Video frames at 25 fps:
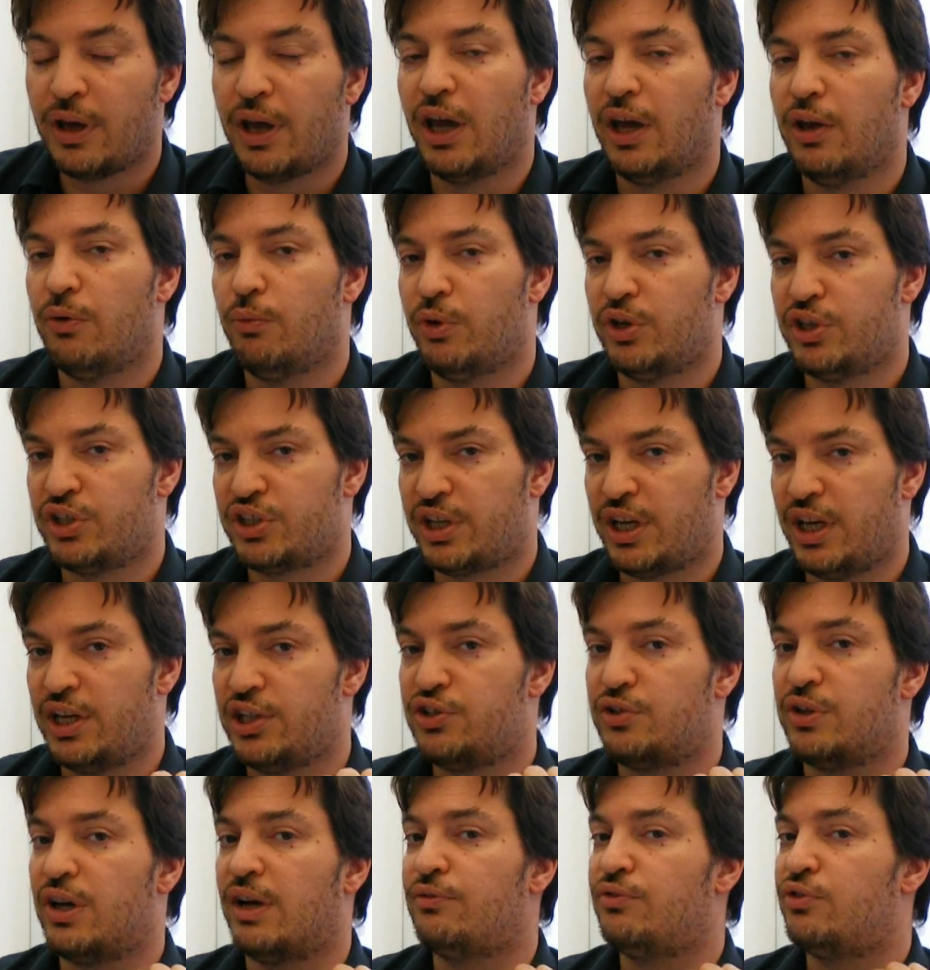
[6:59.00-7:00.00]
in which
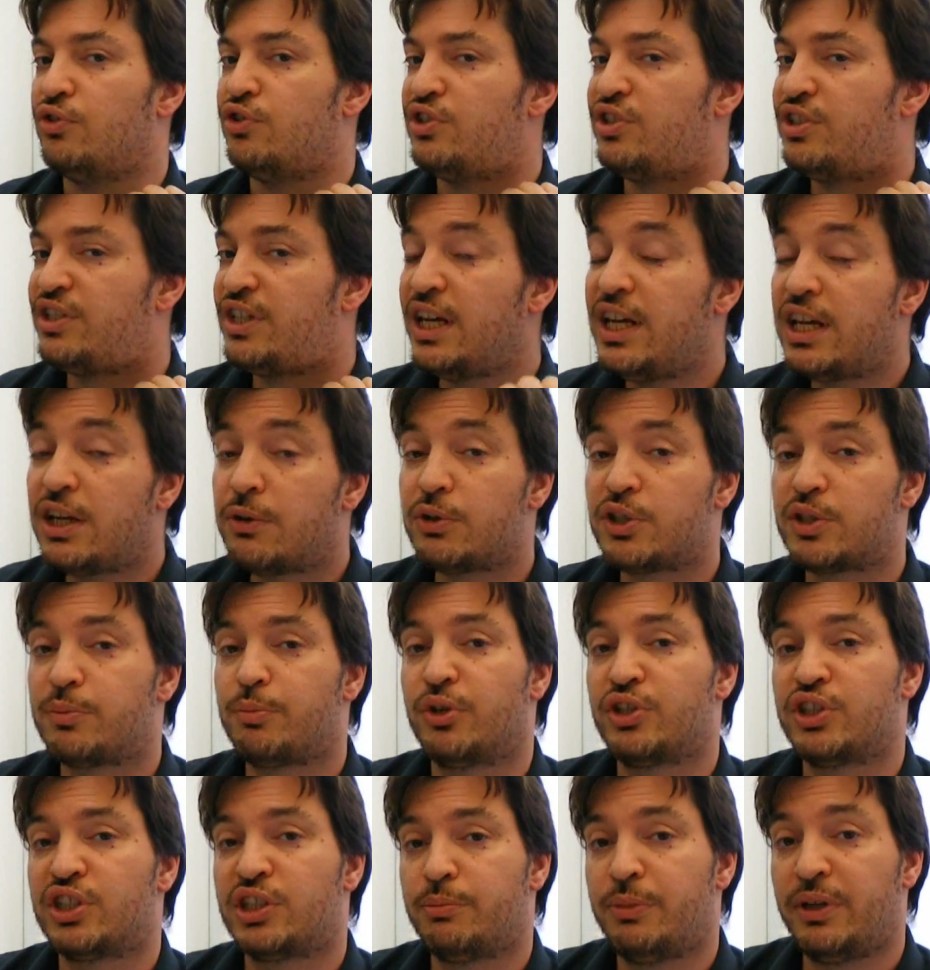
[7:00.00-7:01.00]
case you have to take
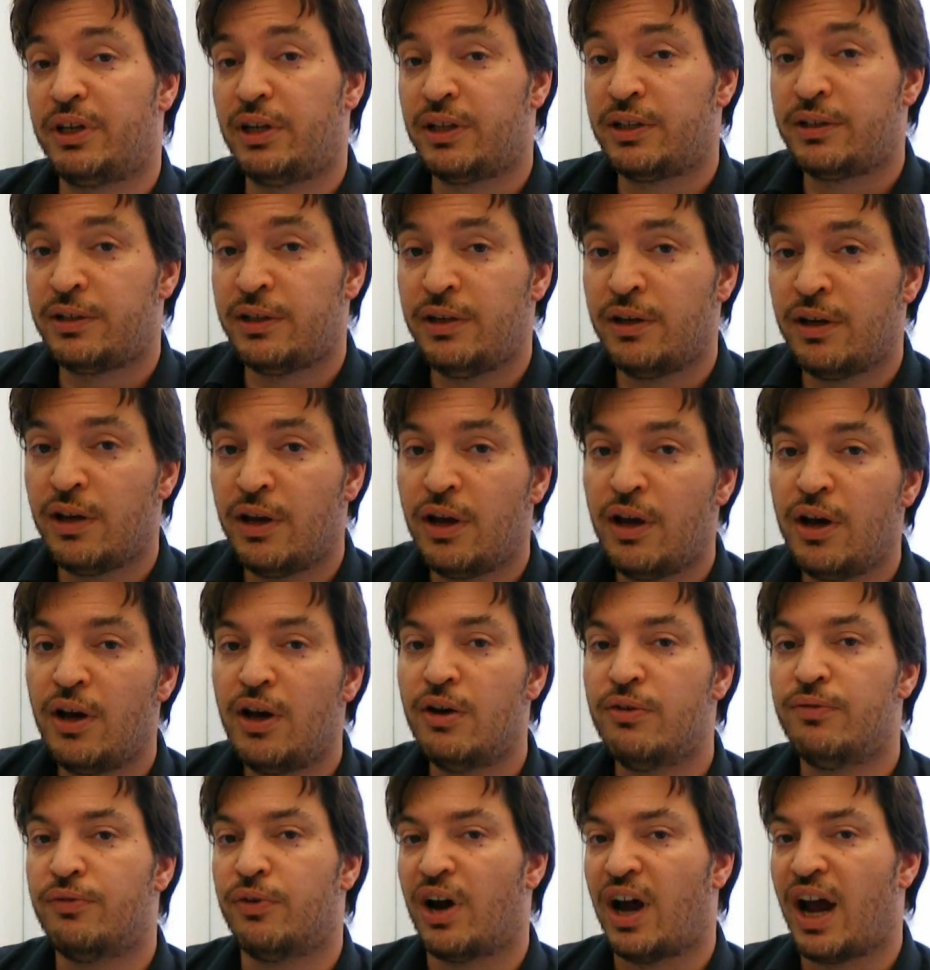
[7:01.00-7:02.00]
responsibility
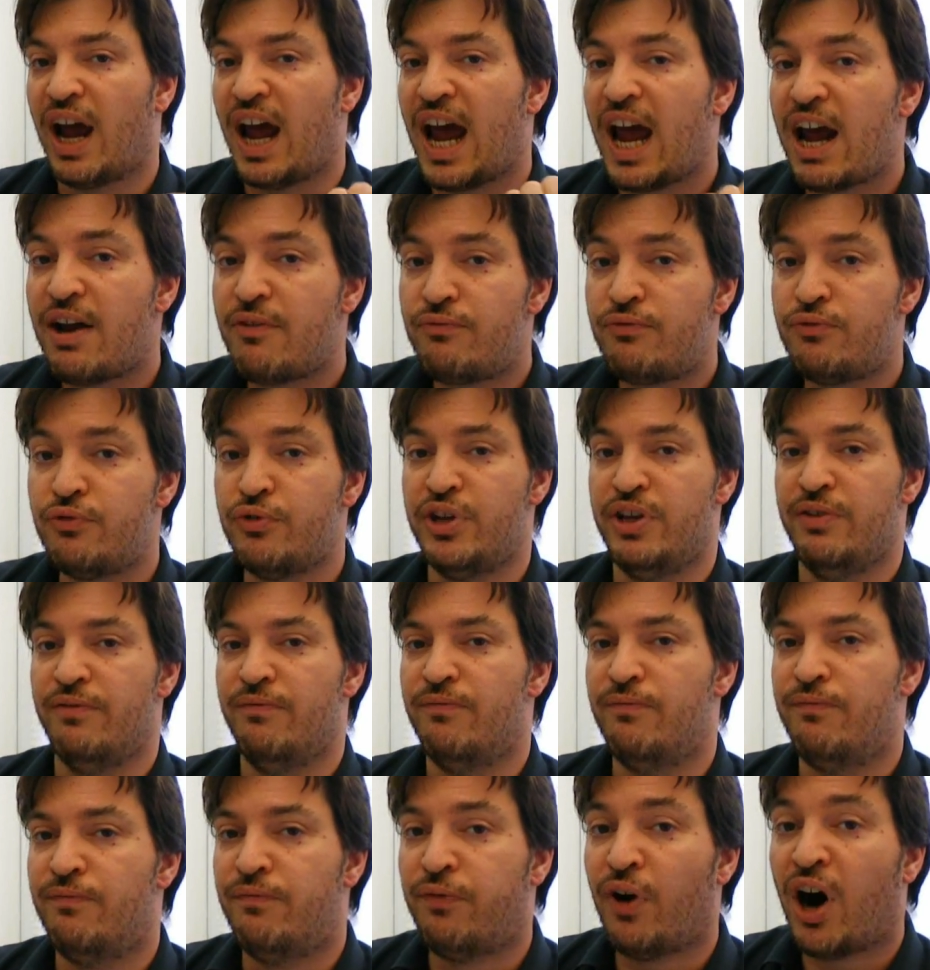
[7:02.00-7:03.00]
for every
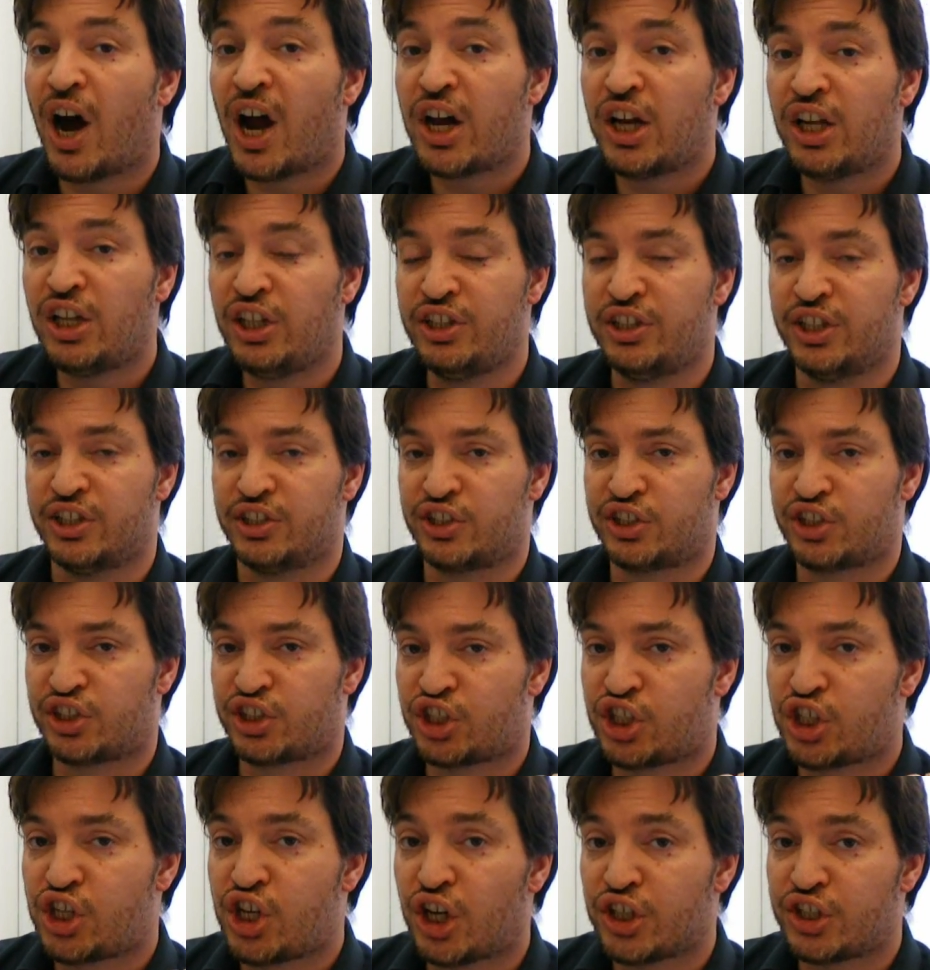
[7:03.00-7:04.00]
vile,
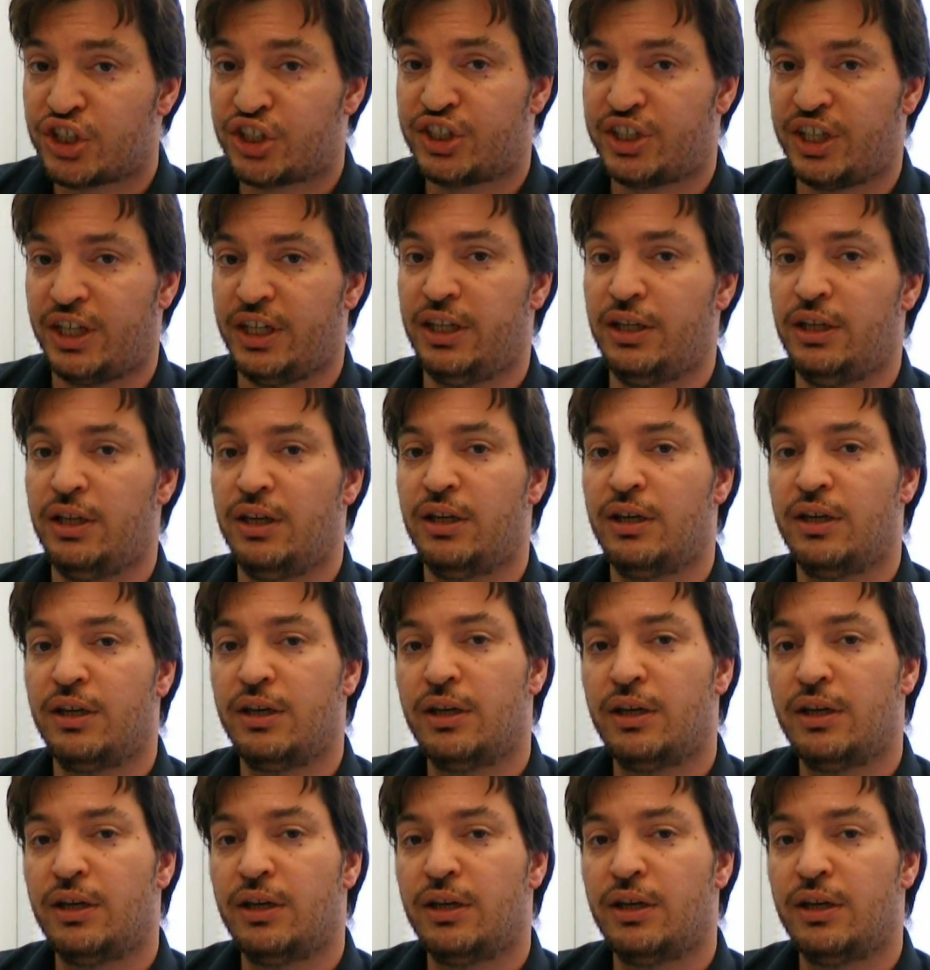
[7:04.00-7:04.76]
disgusting